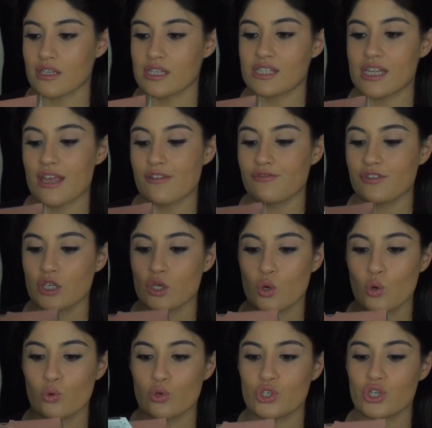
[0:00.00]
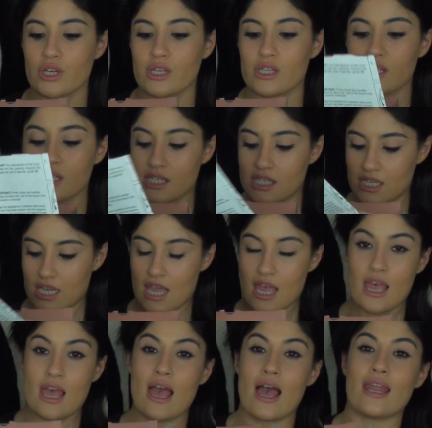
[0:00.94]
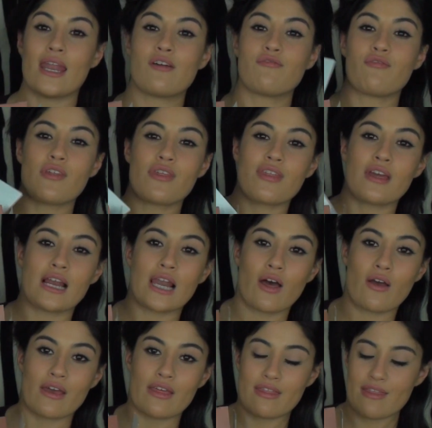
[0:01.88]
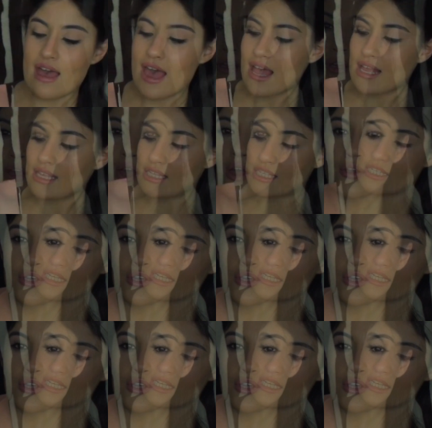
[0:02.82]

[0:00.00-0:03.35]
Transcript: the safety cautions, and everything like that.